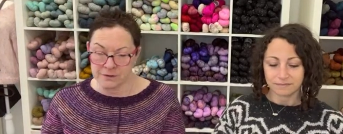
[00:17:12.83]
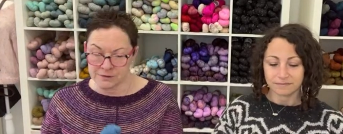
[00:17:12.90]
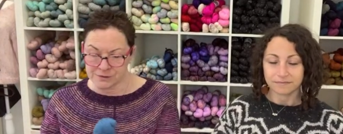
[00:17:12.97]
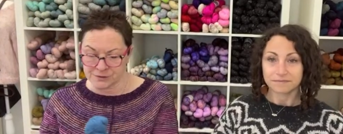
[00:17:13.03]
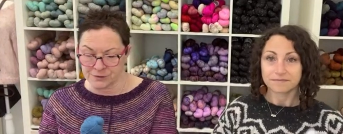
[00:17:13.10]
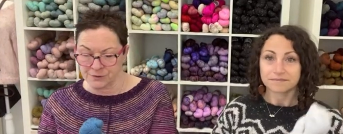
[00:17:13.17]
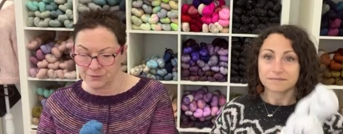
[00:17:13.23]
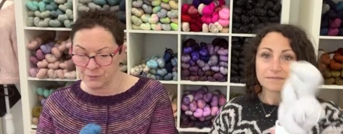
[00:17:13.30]

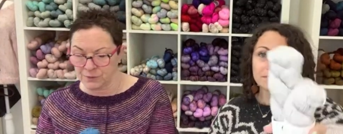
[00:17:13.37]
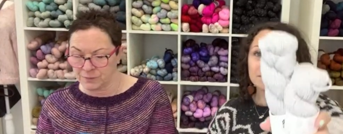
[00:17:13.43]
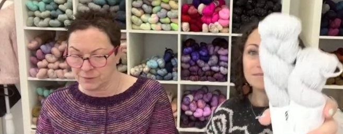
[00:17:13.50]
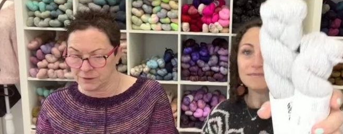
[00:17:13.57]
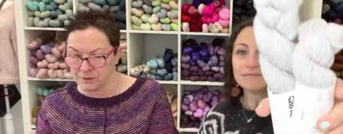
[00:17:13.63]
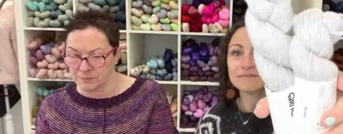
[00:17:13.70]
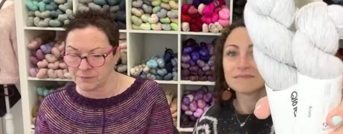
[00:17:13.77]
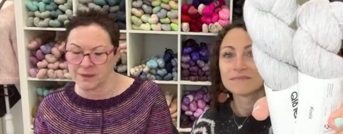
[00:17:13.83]
Speaker 1: So we
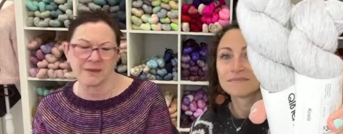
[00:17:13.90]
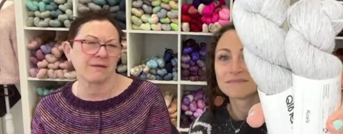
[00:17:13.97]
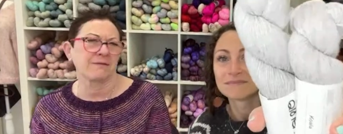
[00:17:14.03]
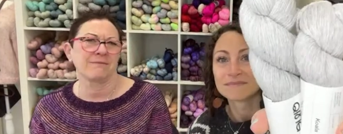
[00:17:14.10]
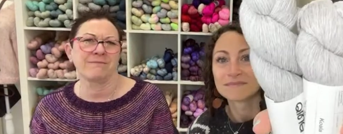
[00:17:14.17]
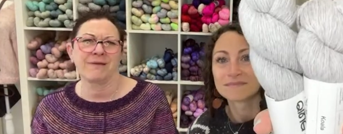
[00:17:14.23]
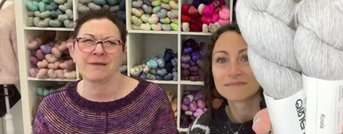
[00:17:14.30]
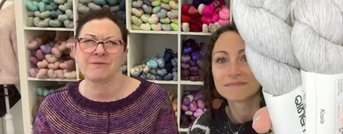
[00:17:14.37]
put up
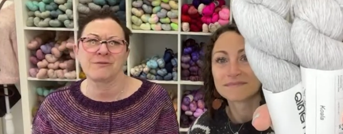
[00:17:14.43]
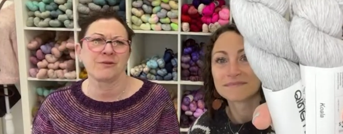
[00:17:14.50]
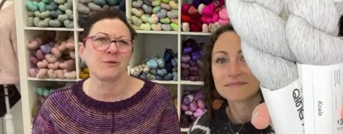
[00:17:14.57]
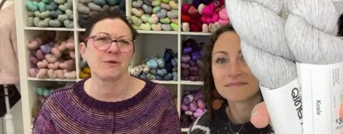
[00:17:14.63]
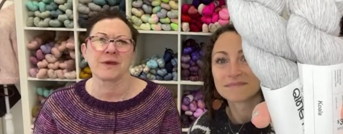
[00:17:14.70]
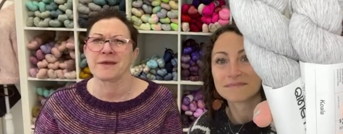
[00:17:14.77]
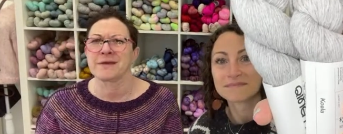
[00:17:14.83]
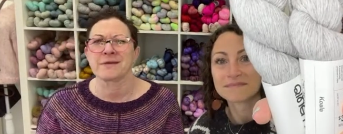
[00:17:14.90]
like like
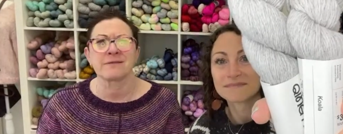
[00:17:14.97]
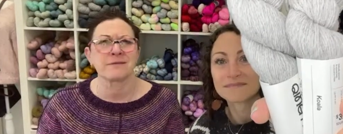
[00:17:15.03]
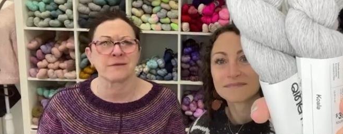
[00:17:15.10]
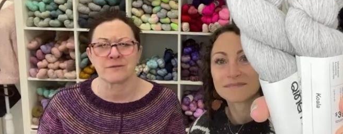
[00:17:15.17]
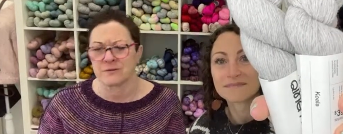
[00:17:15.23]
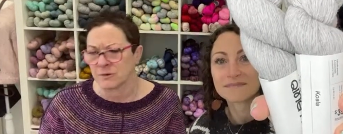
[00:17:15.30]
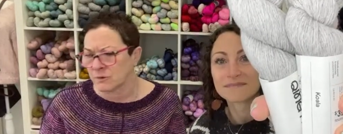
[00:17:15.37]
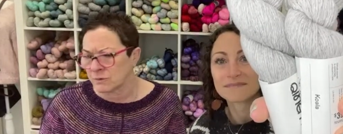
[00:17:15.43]
two kits.
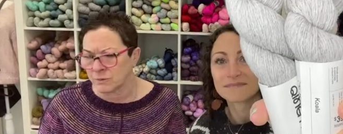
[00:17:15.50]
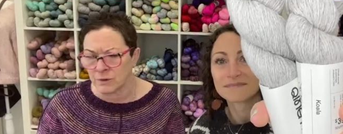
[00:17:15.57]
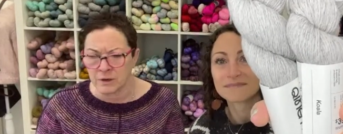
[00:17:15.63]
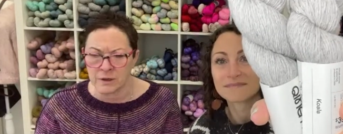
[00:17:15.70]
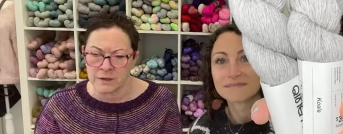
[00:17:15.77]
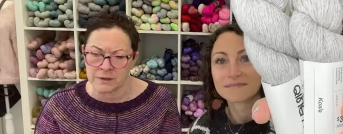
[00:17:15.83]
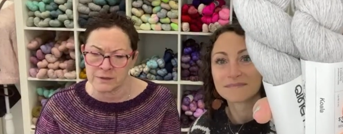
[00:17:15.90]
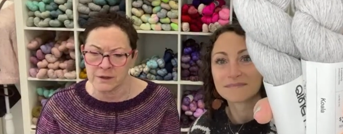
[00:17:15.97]
I sold
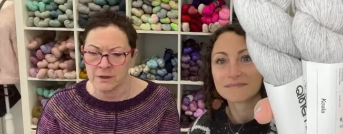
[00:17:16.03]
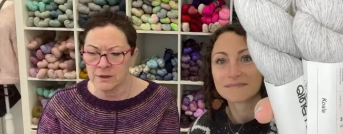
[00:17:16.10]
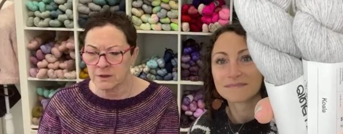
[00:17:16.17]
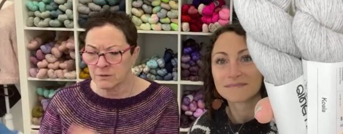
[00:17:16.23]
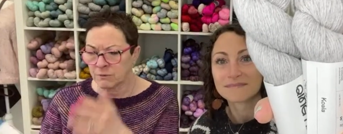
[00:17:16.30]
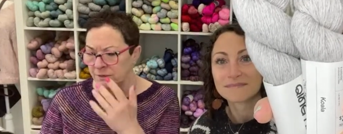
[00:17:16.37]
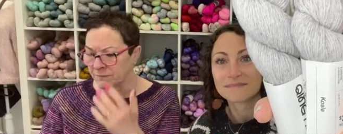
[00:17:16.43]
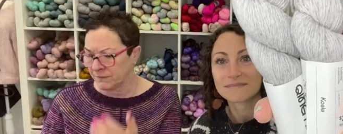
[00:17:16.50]
one.
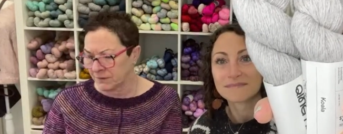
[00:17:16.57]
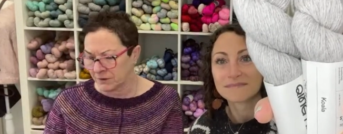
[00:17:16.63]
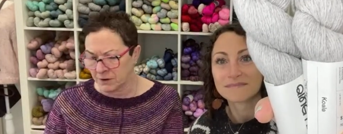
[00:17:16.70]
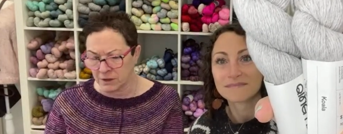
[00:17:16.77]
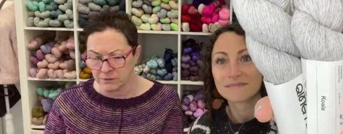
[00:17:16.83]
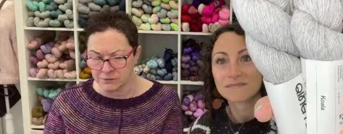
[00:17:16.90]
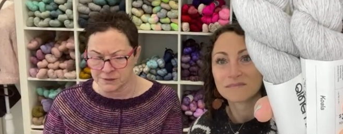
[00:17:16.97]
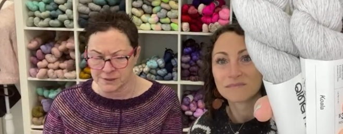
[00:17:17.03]
We have other
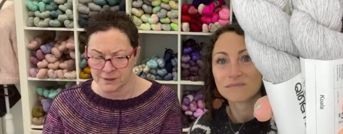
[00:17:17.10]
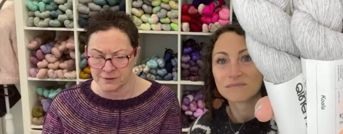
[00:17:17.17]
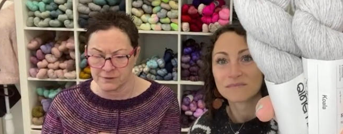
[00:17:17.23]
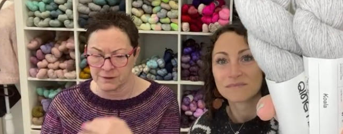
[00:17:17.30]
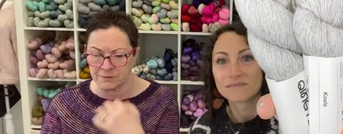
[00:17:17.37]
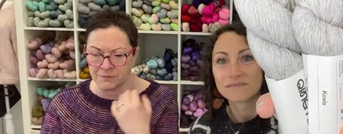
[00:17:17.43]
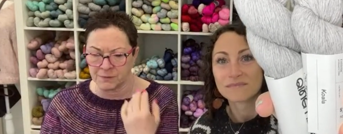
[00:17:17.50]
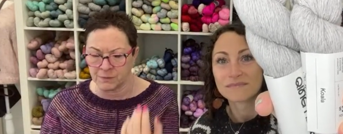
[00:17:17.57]
colors
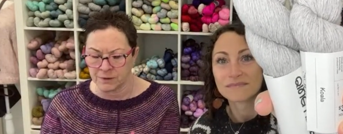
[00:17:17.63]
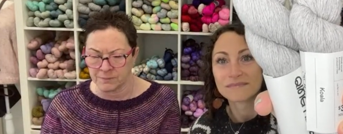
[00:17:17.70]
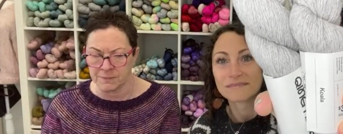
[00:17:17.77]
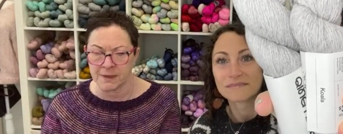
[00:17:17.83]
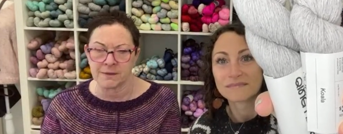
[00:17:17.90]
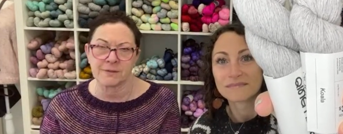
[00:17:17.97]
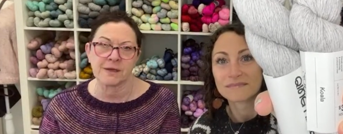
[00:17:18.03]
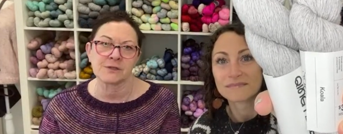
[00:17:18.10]
here if you want to
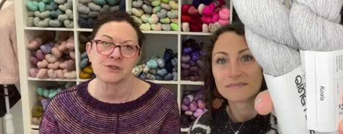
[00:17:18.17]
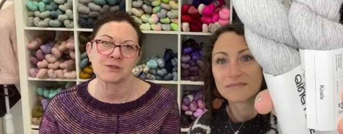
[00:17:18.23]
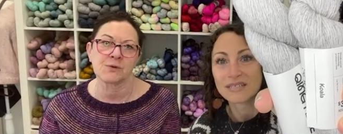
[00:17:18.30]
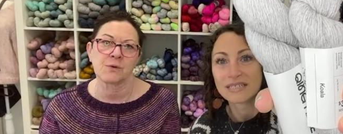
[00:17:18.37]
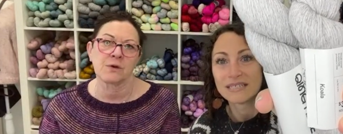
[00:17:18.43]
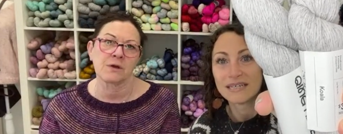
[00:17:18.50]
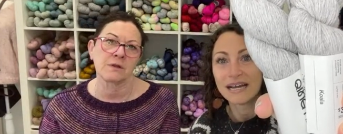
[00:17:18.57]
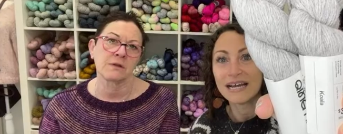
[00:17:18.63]
make that
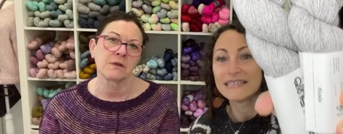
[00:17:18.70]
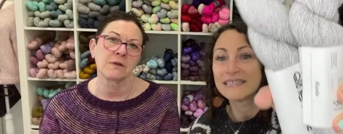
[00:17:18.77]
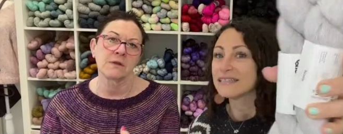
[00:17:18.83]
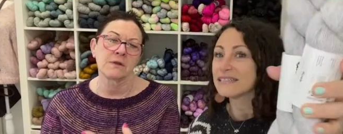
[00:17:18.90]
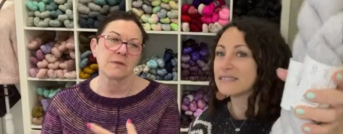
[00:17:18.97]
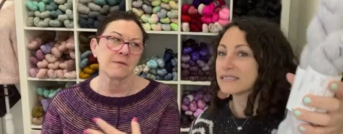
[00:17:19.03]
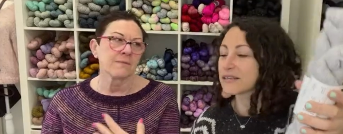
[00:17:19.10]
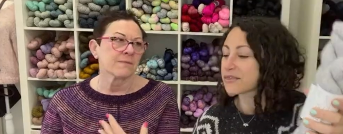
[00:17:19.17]
shawl. And
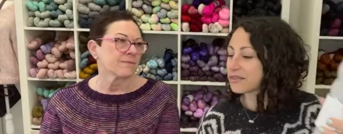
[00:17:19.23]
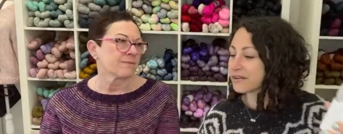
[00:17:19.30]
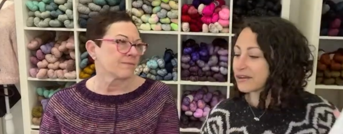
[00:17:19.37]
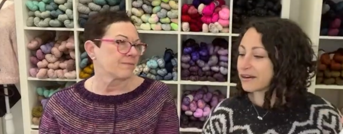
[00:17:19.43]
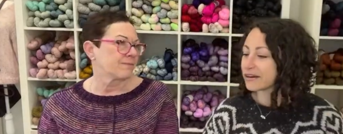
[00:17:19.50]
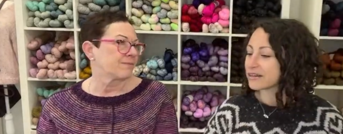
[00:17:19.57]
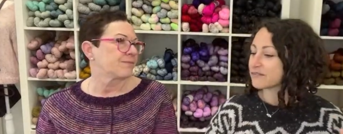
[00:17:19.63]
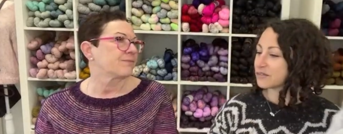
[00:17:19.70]
Speaker 2: then there's a
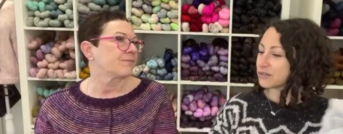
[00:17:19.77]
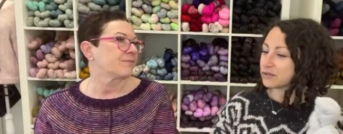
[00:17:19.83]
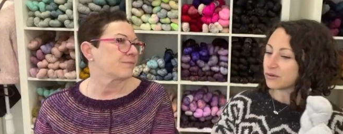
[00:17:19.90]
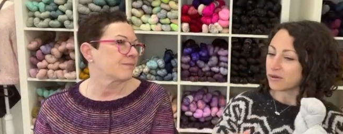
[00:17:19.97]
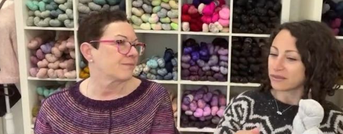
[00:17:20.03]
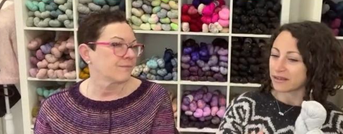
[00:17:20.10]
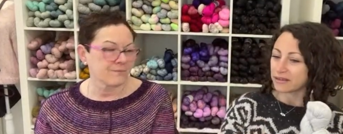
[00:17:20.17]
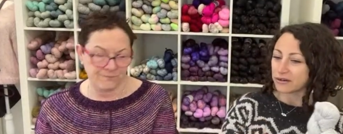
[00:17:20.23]
third of
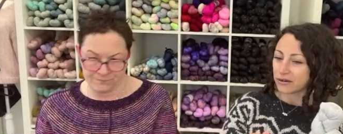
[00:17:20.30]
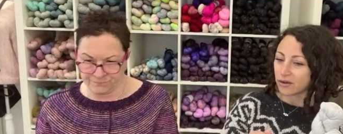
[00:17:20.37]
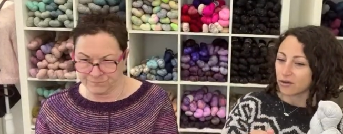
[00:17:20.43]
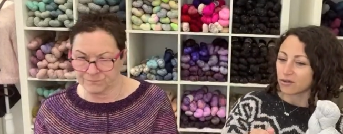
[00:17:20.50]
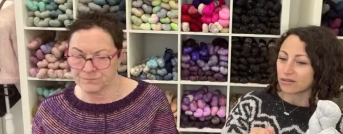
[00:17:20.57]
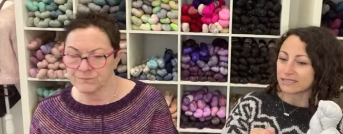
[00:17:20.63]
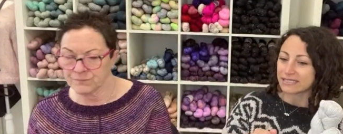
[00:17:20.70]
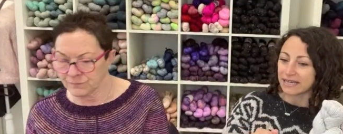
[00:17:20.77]
you that you're
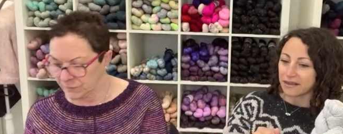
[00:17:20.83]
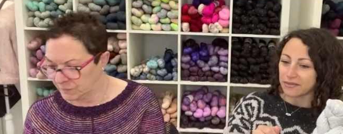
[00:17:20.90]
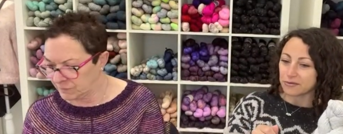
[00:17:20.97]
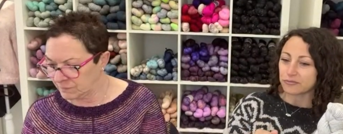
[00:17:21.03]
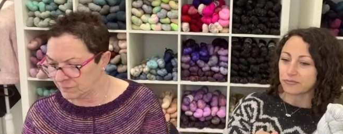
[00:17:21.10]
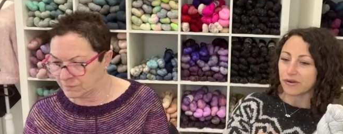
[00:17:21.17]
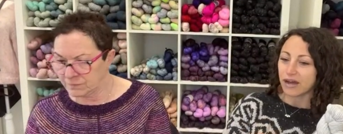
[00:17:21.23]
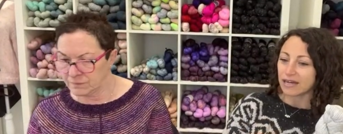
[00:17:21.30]
holding,
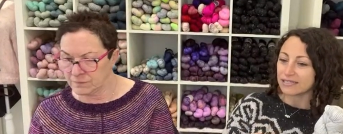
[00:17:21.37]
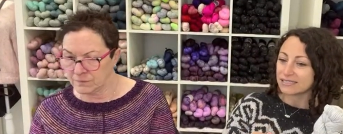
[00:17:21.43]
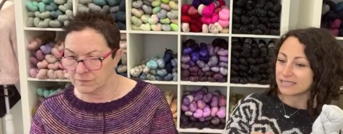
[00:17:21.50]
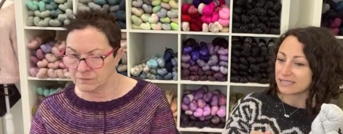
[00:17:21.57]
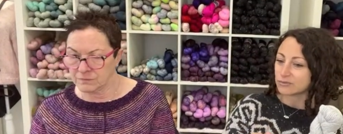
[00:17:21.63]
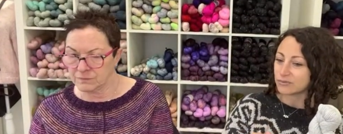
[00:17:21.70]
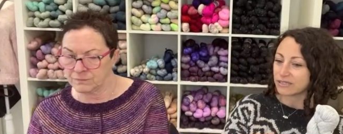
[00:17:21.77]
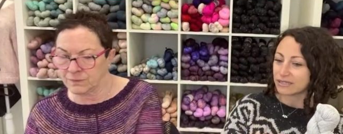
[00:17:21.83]
the
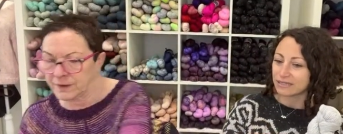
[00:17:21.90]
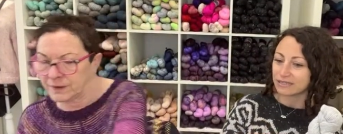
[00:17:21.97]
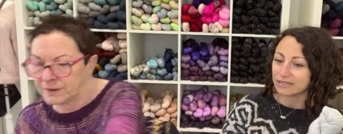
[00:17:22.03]
rust with right.